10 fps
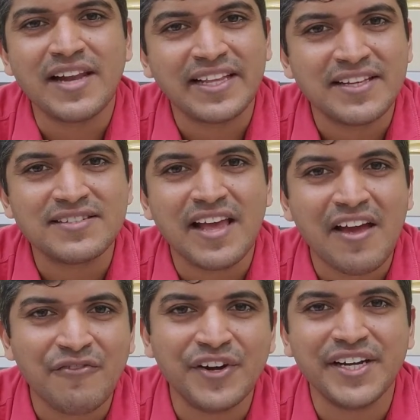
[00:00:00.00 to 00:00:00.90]
like this
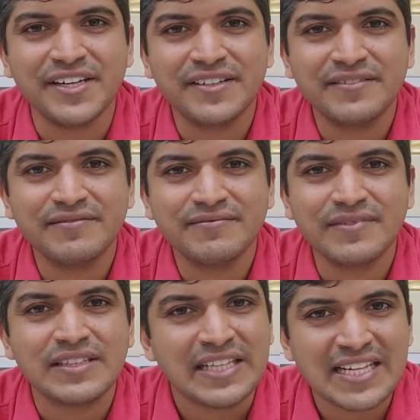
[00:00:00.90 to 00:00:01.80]
every day.
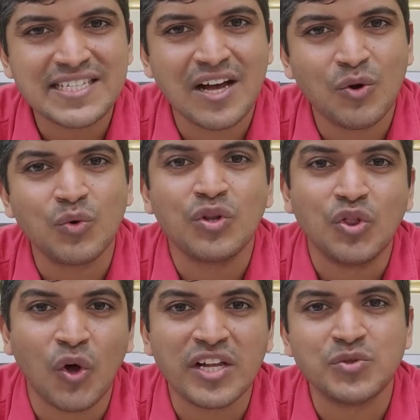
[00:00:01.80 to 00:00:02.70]
That's how
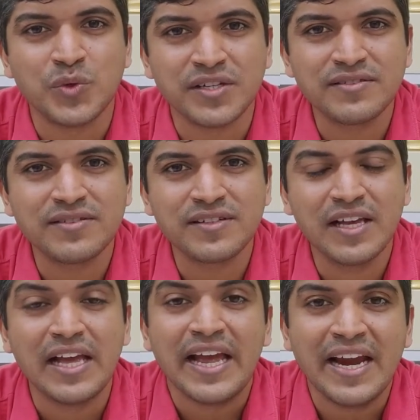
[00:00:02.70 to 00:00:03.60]
knowledge works.
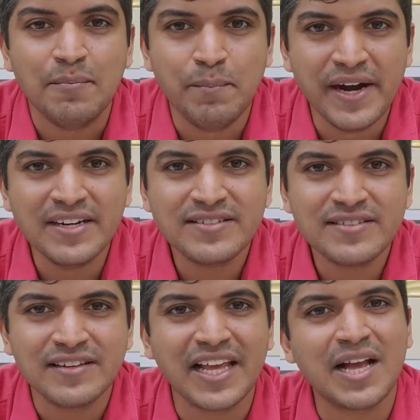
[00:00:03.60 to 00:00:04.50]
It
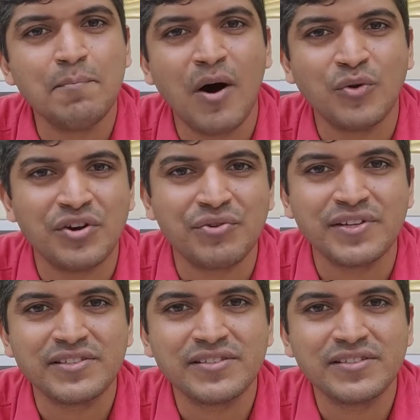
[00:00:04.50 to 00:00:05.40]
builds like compound
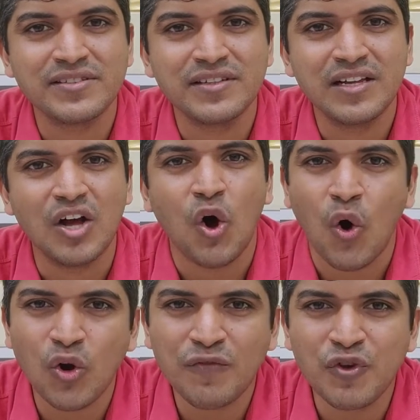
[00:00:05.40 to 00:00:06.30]
interest.
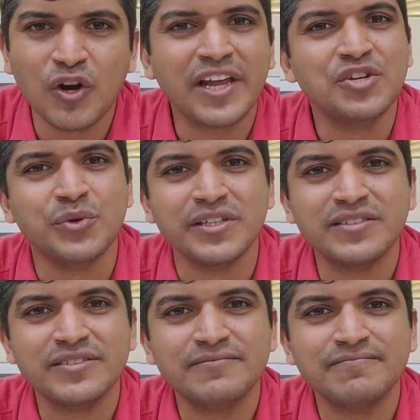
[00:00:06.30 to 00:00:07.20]
All of you all can do
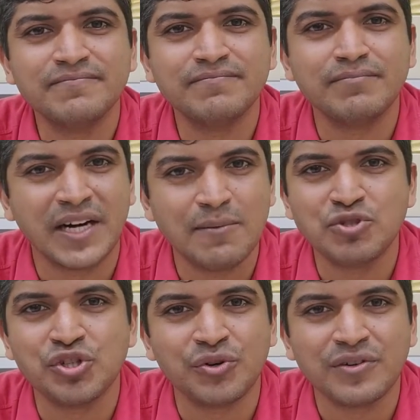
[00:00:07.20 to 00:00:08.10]
it, but I'm
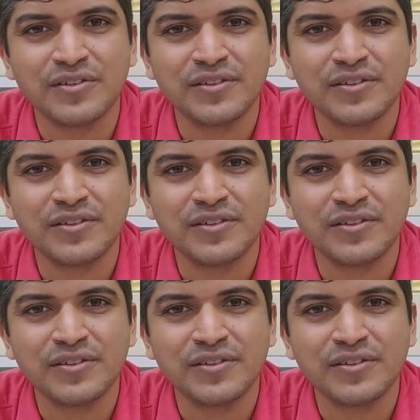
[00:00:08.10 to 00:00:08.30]
sure